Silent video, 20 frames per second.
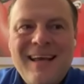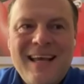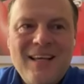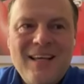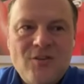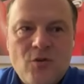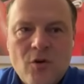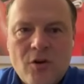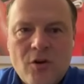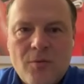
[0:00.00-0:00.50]

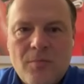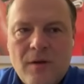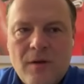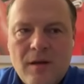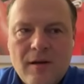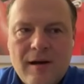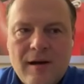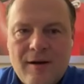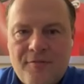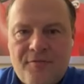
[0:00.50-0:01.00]
he's going to
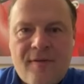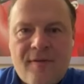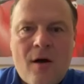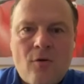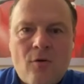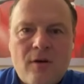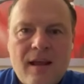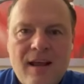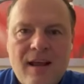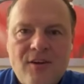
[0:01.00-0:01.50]
be a
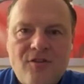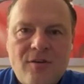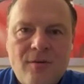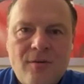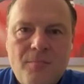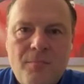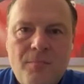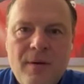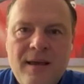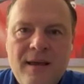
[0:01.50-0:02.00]

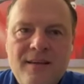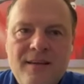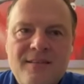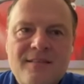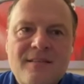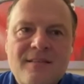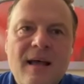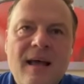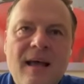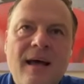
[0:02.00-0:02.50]
foundation
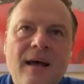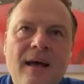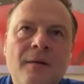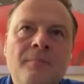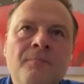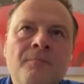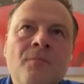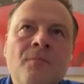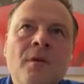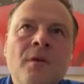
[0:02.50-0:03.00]
piece.
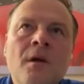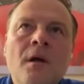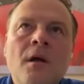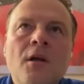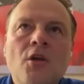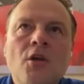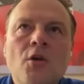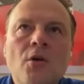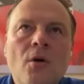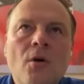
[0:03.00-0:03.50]
And
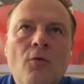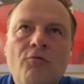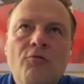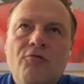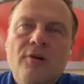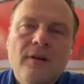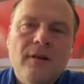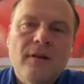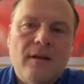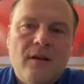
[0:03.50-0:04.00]
you don't
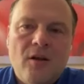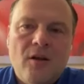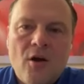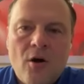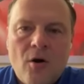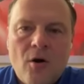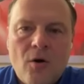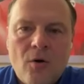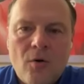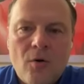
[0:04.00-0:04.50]
really
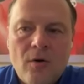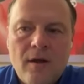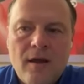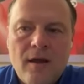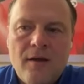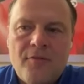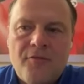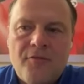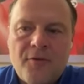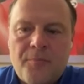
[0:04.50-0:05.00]
know
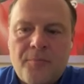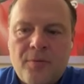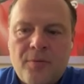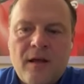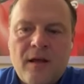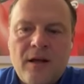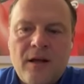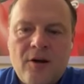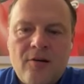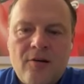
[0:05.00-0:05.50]
if a
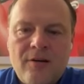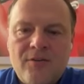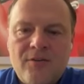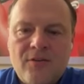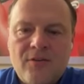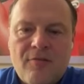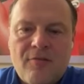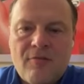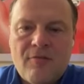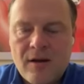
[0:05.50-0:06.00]
player
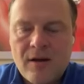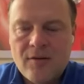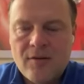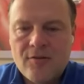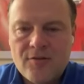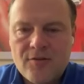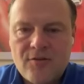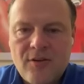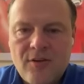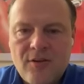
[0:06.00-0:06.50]
is a
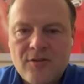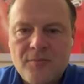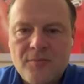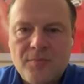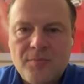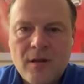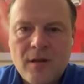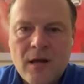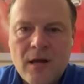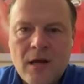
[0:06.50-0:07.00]
regular season
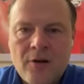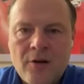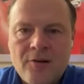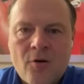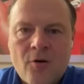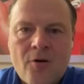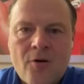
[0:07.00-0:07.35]
player